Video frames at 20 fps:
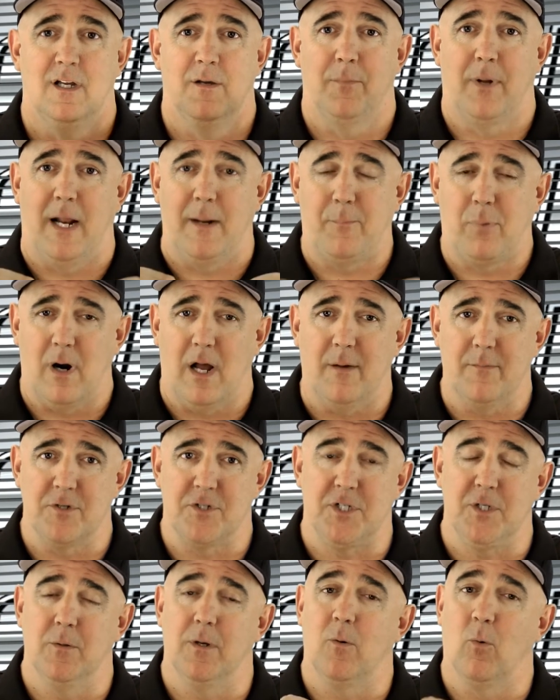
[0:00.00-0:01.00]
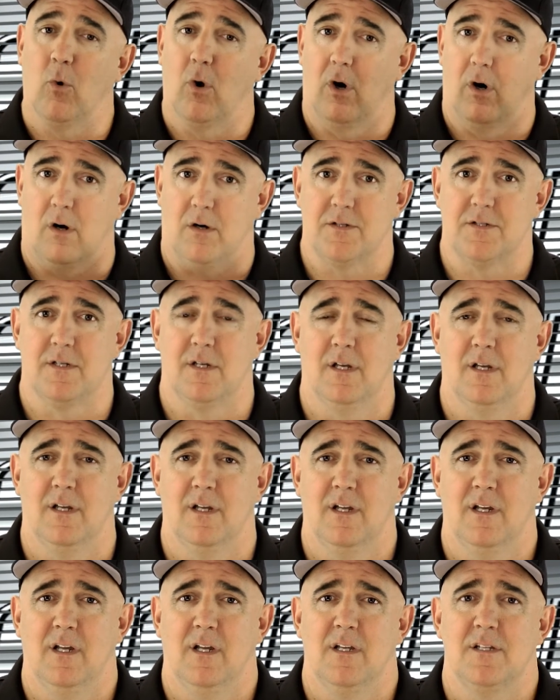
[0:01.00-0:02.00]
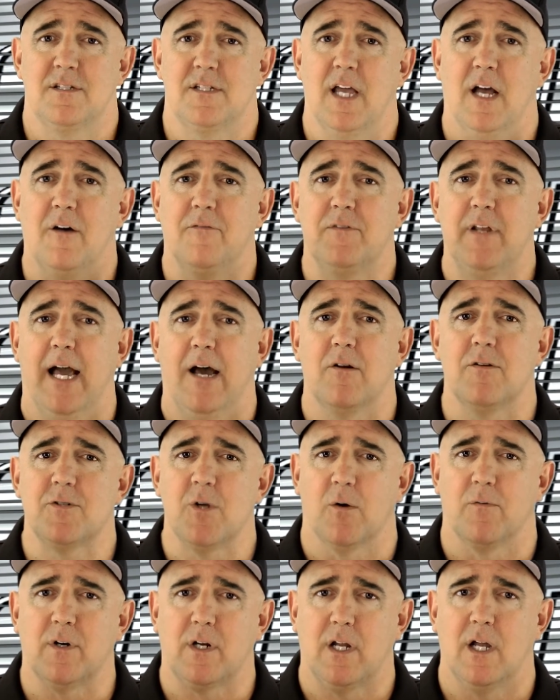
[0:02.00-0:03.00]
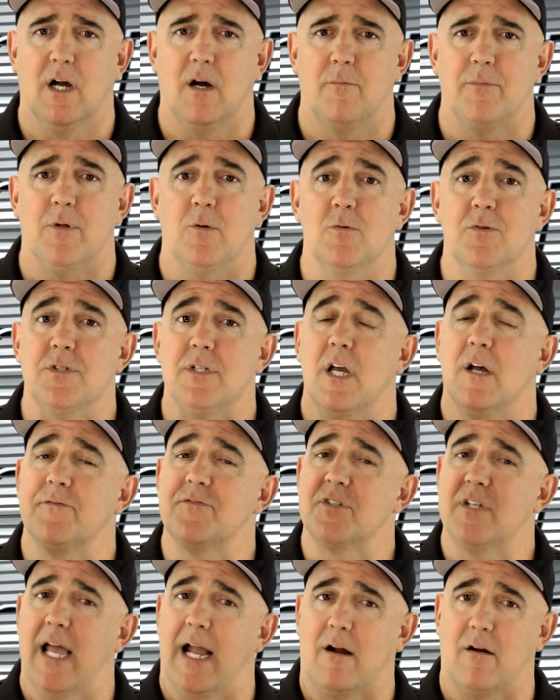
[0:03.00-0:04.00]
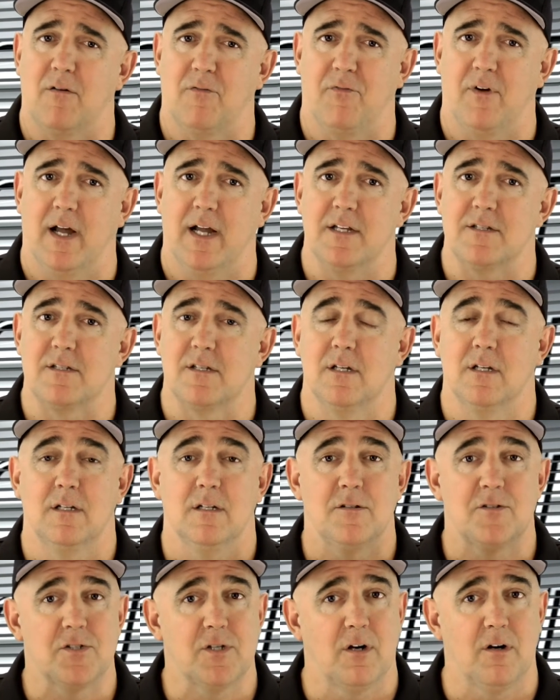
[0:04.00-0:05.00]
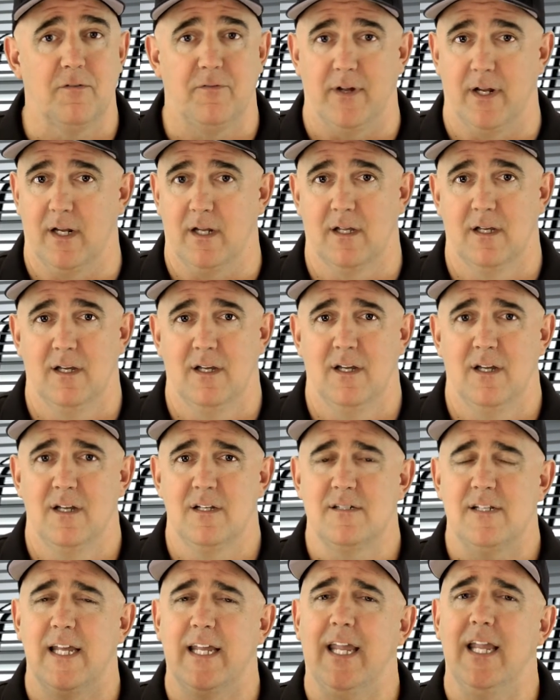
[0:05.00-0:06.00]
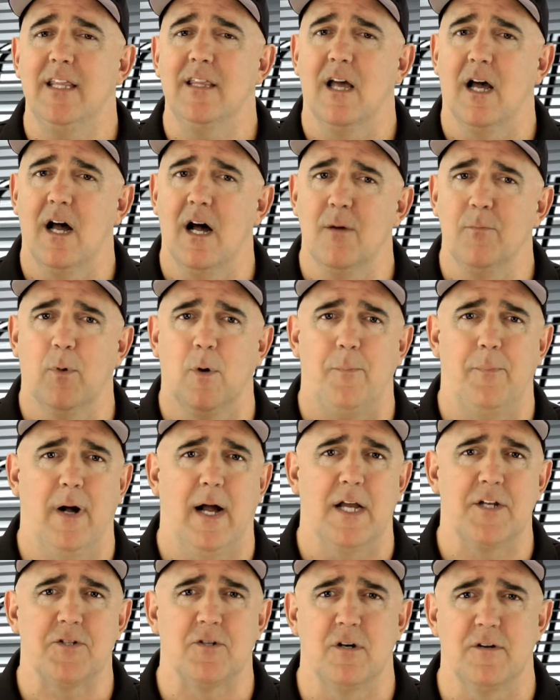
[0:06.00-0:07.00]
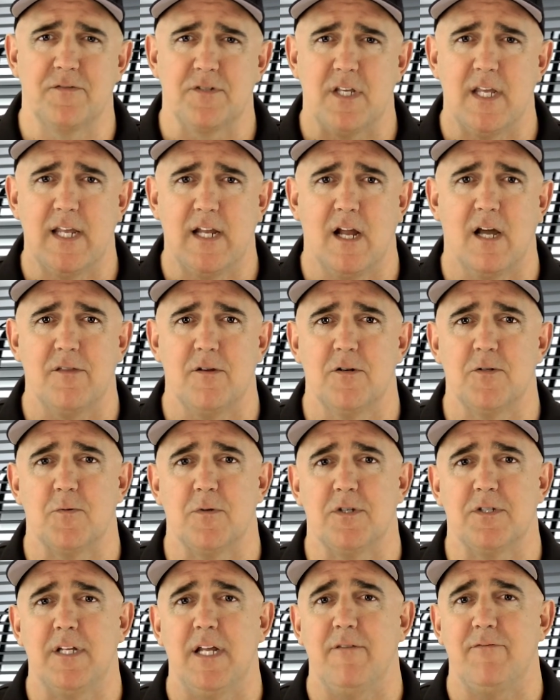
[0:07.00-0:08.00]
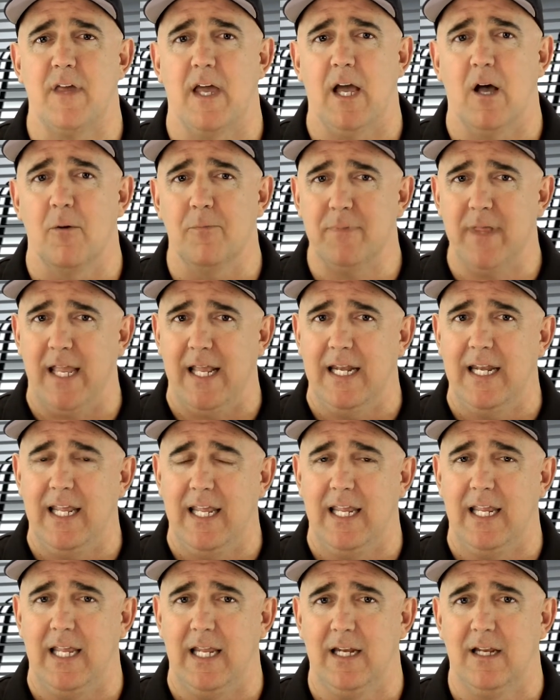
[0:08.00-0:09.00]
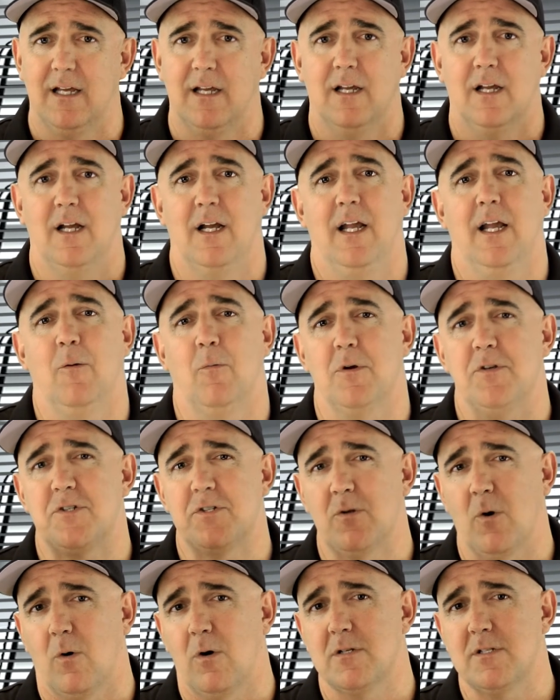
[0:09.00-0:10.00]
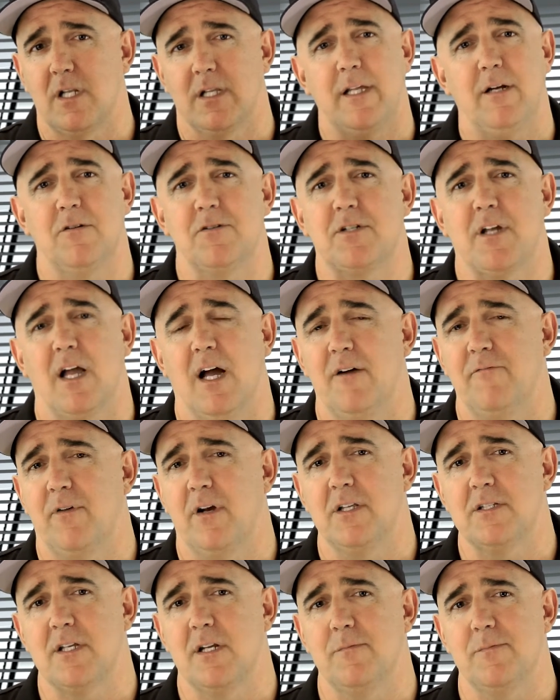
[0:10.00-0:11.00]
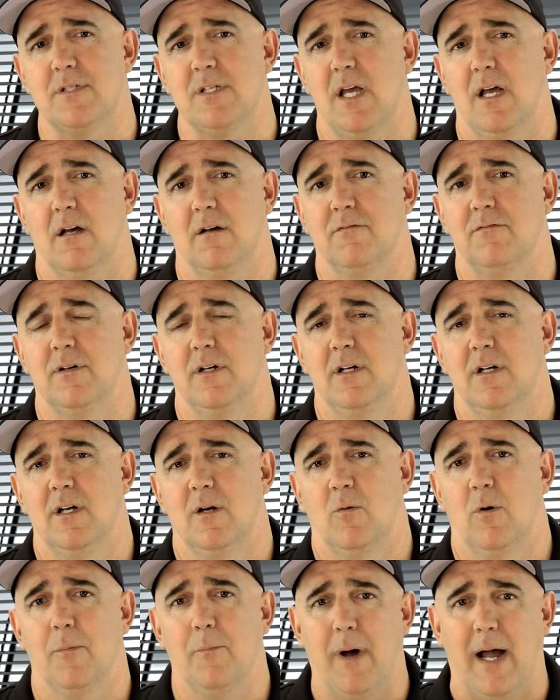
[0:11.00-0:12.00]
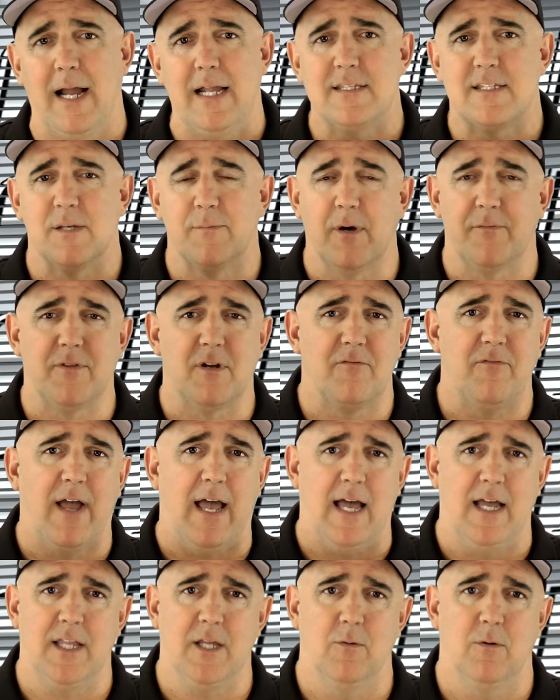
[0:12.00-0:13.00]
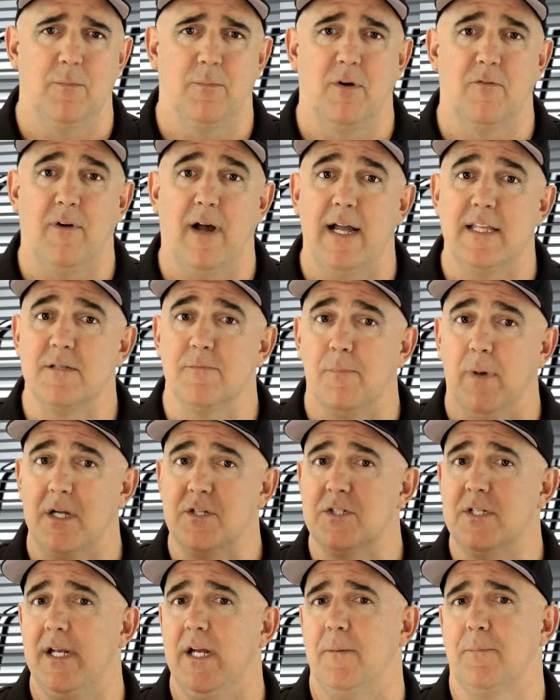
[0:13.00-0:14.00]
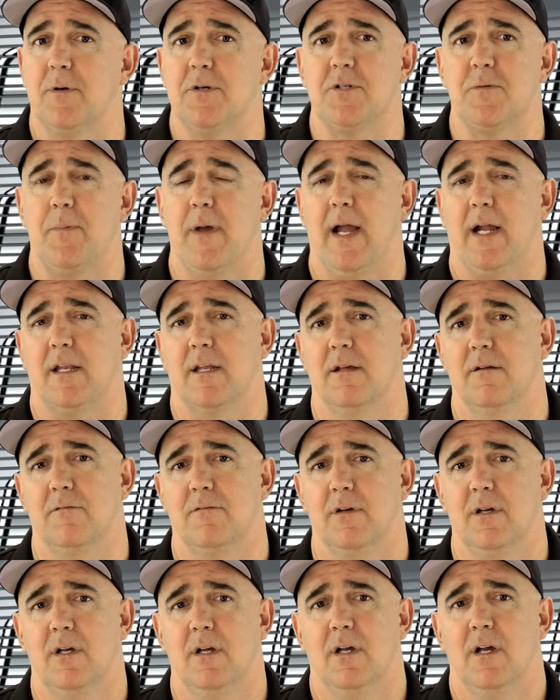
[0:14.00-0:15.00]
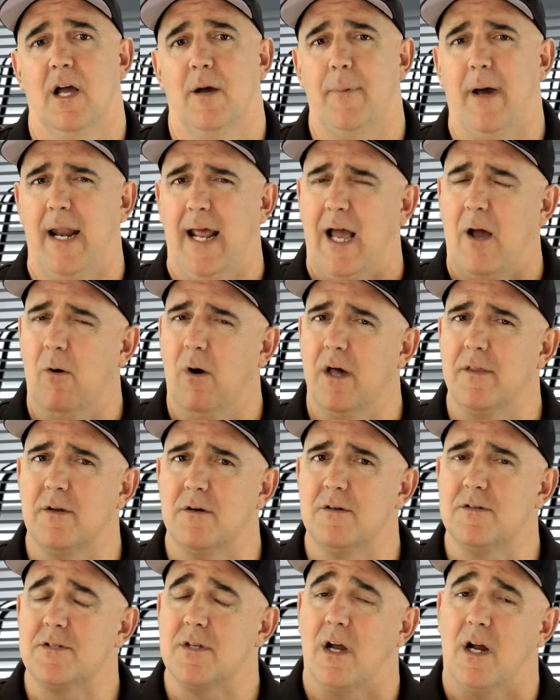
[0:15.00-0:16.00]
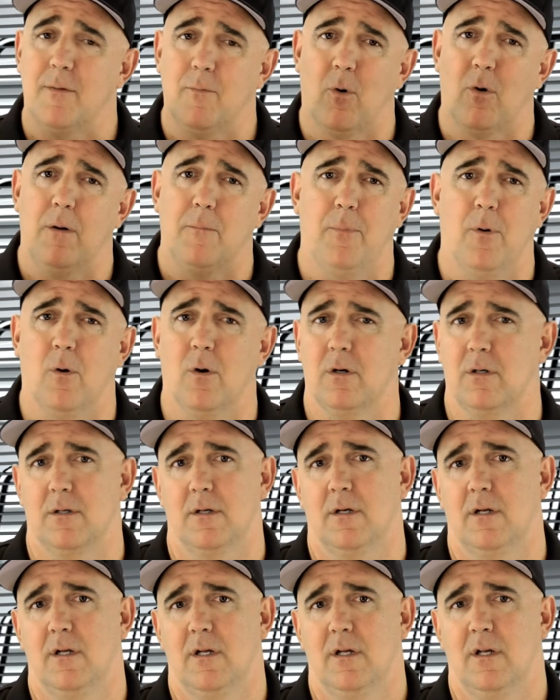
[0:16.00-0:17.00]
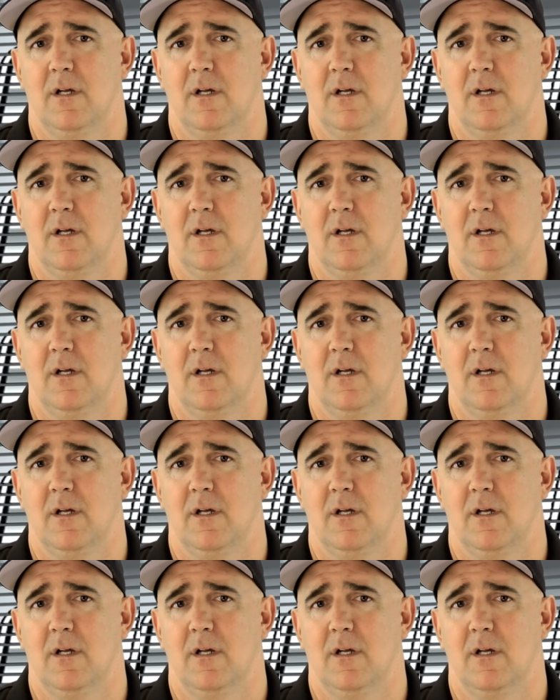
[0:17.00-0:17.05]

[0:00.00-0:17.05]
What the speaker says: But I promise you, it works. Self-doubt is overcome through self-sacrifice, serving, taking the humble posture of seeing others receive the help they need. It restores a leader's confidence in himself, reminds them of their value, and provides much-needed perspective about how others are more important.